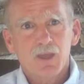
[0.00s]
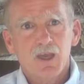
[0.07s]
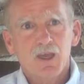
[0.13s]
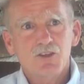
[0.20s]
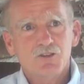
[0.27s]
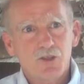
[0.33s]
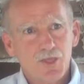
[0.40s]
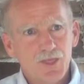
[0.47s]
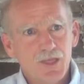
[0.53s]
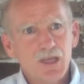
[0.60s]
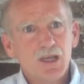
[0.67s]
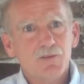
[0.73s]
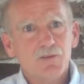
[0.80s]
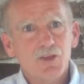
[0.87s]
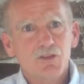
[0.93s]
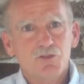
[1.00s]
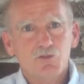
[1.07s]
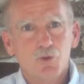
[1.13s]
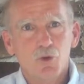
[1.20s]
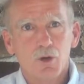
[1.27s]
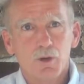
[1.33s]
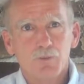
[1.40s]
is to think of these
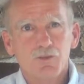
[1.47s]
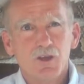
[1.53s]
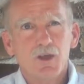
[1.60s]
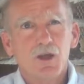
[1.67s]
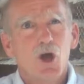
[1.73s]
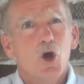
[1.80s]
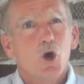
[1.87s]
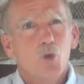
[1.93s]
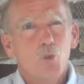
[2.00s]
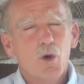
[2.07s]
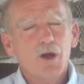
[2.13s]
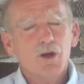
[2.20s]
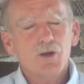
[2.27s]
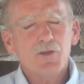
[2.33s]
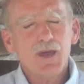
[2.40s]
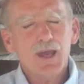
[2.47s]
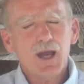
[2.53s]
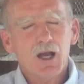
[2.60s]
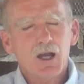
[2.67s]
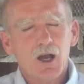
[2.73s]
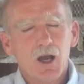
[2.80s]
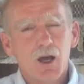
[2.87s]
forms and what are they
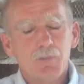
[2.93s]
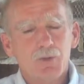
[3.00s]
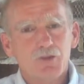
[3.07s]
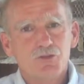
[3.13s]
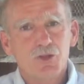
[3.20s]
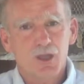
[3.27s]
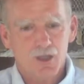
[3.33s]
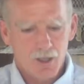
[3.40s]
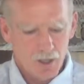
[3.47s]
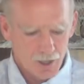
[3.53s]
accomplishing.